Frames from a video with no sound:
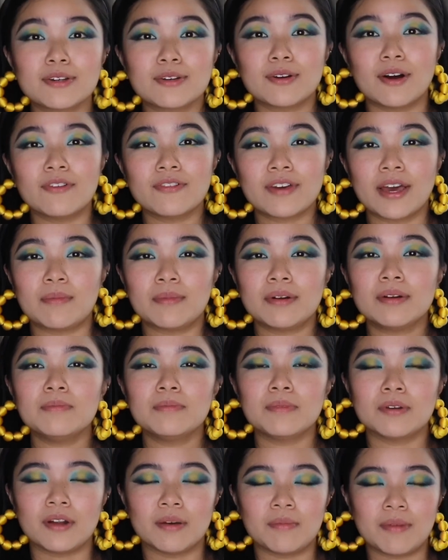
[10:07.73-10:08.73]
go off camera,
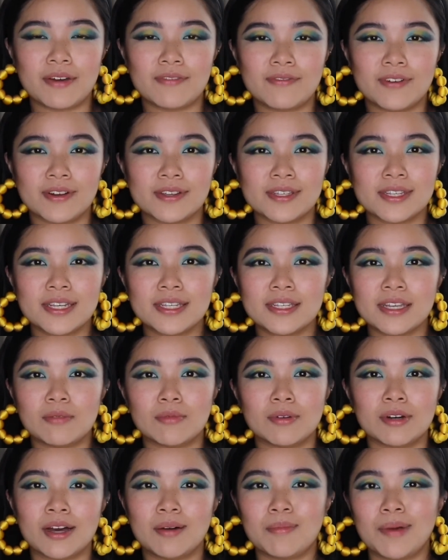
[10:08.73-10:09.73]
put on my falsies, and
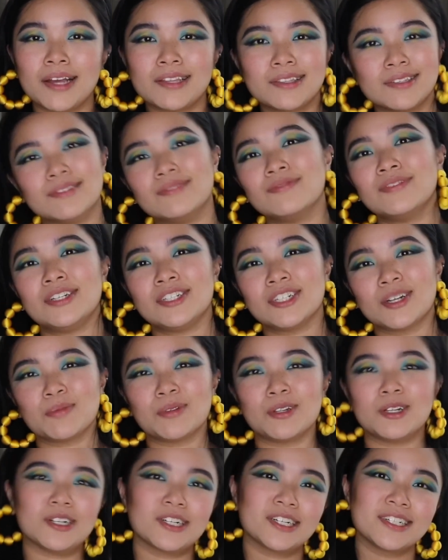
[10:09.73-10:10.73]
we'll come back to finish up the
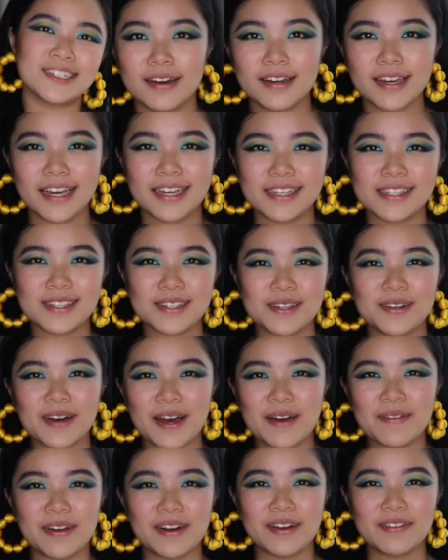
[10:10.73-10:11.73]
look. Okay, so
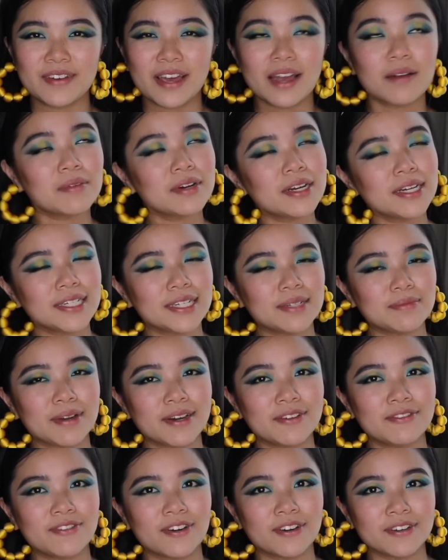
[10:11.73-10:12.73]
I went off camera and did my
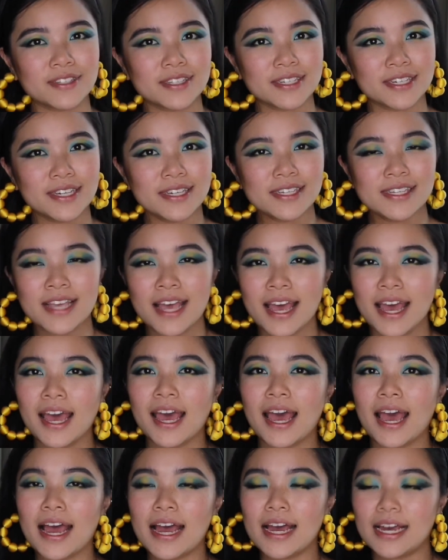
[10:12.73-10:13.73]
falsies,
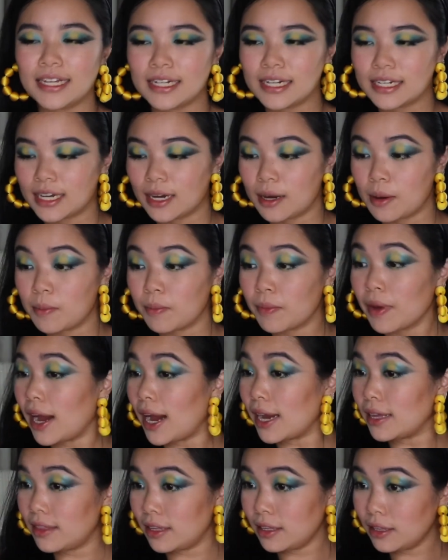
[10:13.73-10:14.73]
and
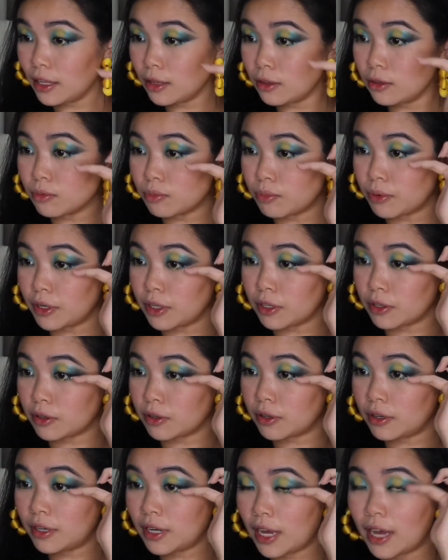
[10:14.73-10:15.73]
I think they look pretty
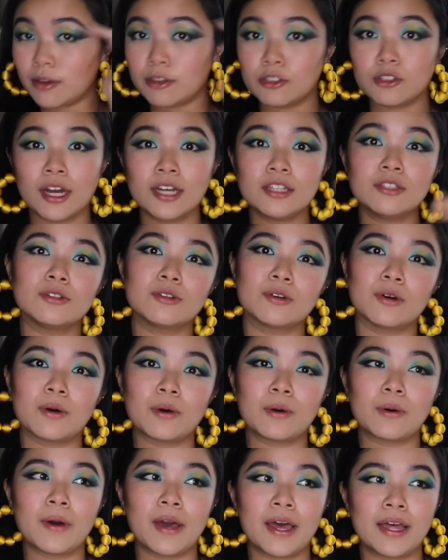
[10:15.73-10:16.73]
good. I tried to
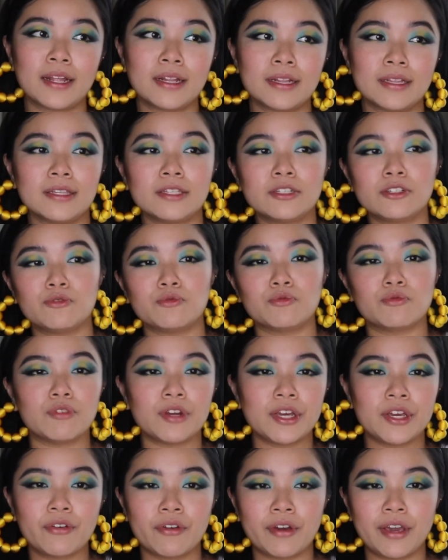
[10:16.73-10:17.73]
go and
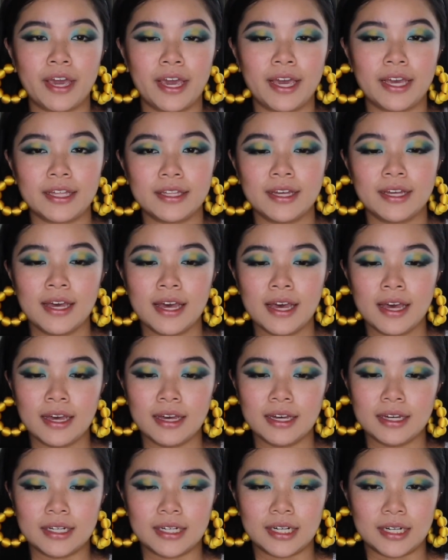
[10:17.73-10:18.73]
recreate
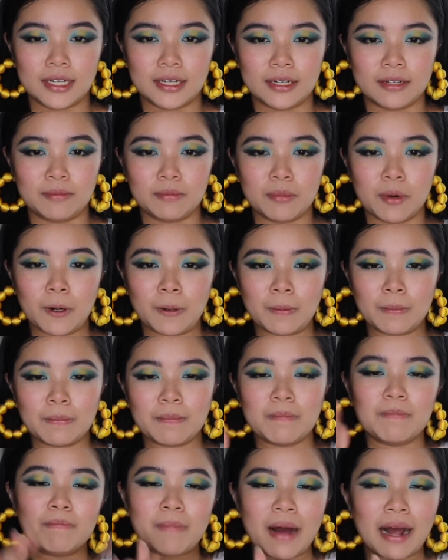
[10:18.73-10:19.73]
a more
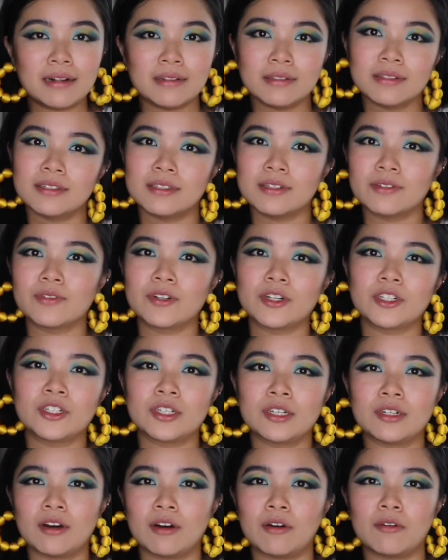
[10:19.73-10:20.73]
milder
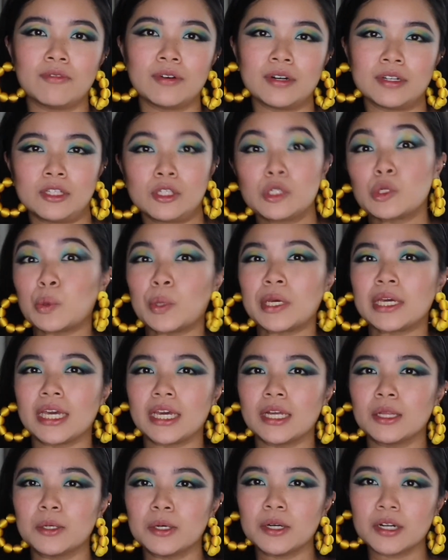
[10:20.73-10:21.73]
version of a
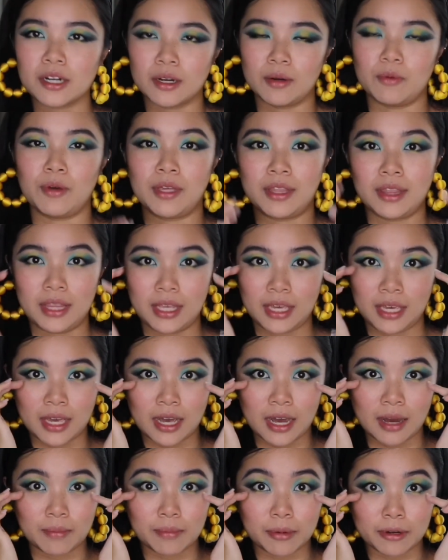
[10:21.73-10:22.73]
twiggy look with the
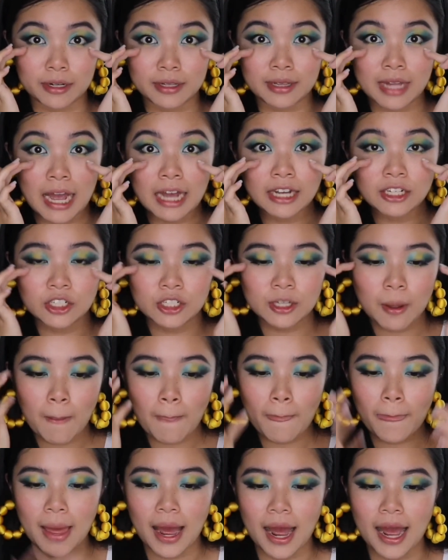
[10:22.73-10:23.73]
bottle lash.
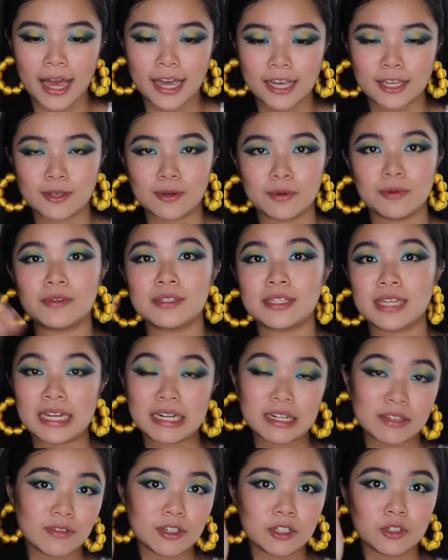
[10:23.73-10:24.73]
I used
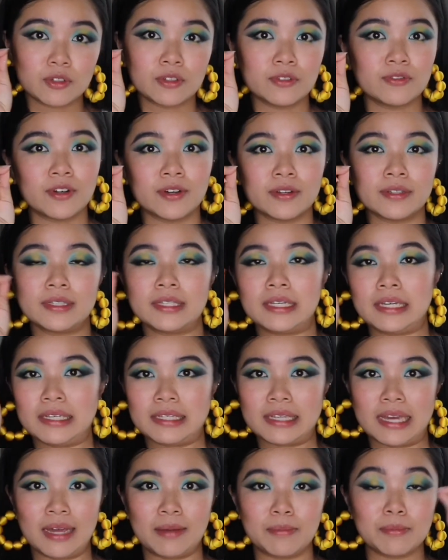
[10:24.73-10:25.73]
individual
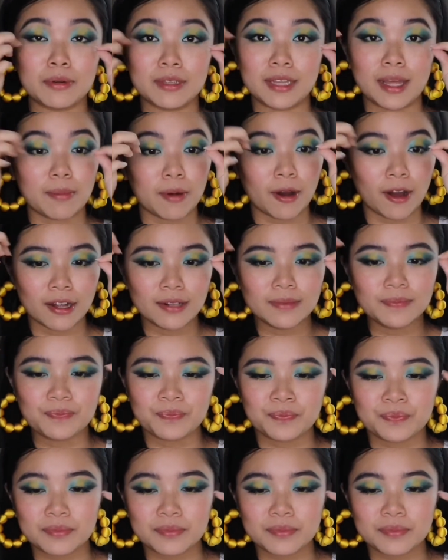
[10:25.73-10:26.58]
falsies and put them on,